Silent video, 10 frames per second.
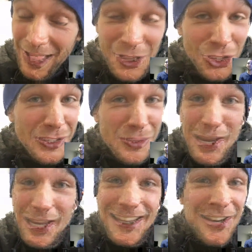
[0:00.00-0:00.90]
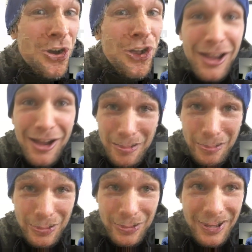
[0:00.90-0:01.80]
I just made that all up,
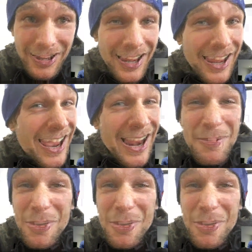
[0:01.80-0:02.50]
and